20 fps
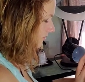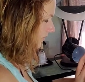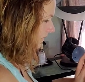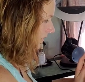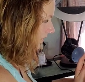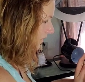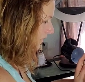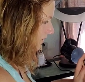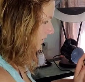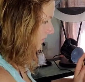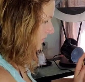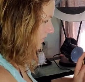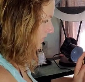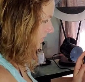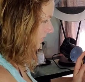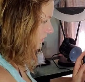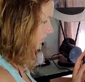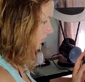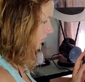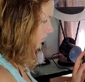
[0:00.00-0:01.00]
little
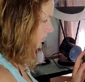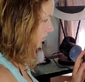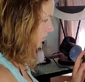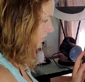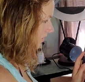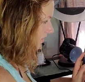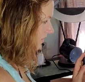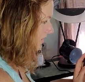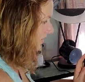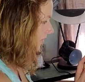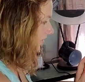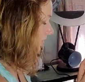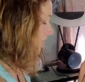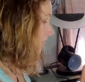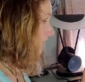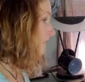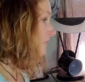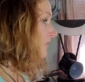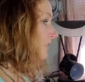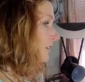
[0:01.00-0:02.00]
bit on the
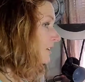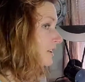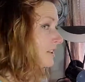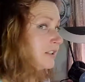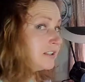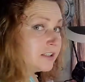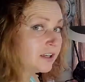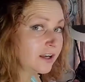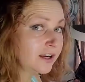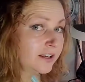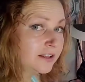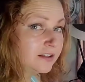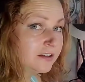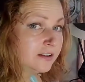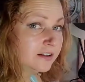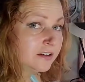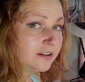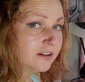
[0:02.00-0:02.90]
left hand side,